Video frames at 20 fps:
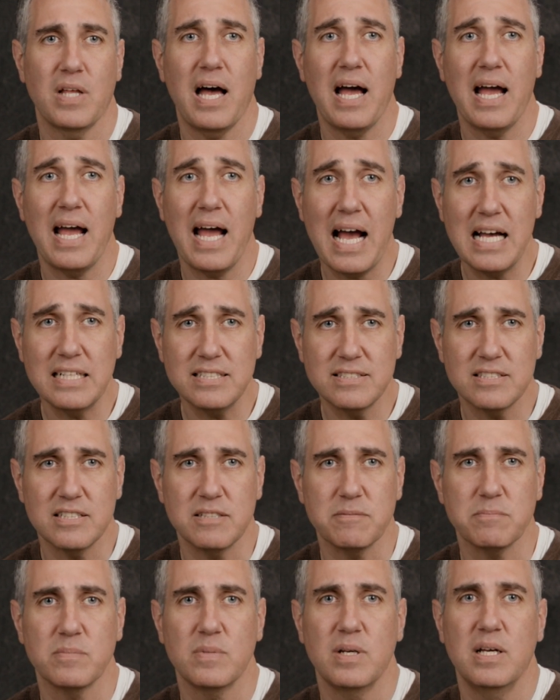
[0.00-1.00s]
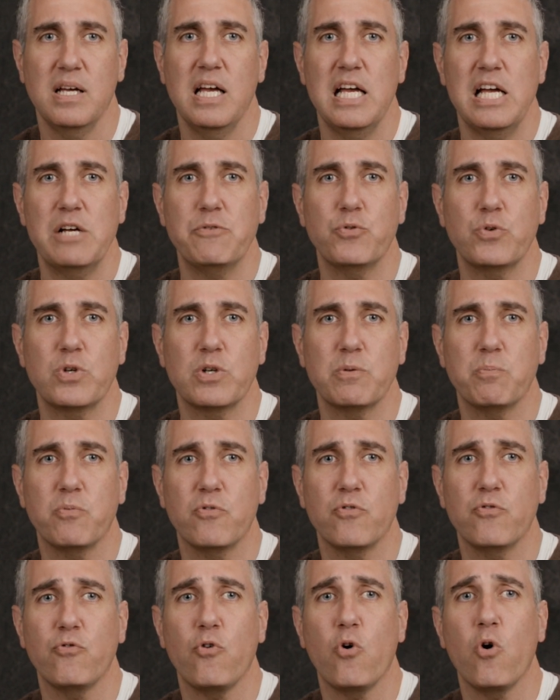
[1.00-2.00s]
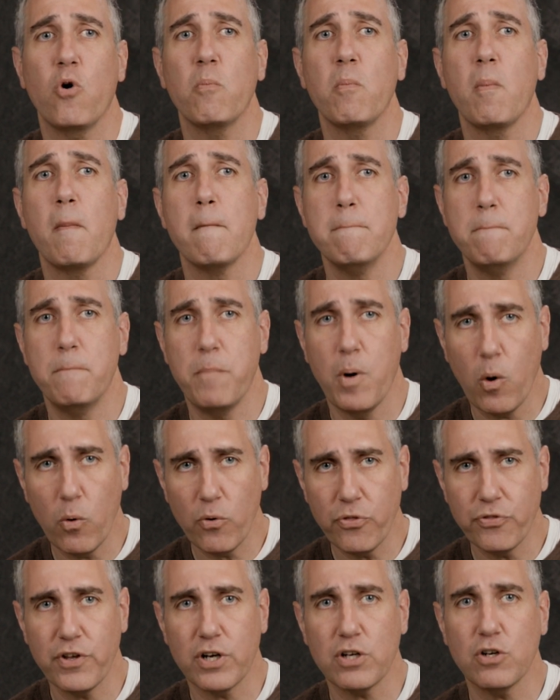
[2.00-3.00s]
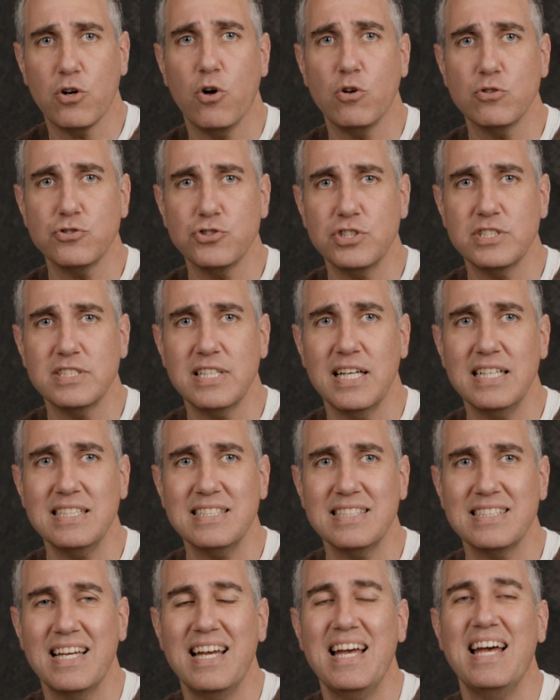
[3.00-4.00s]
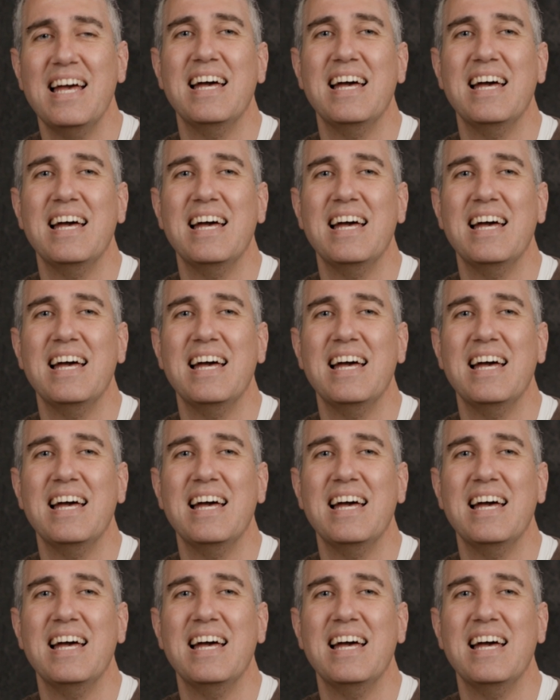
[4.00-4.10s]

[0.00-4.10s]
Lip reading: I asked him if we could perform both the culture test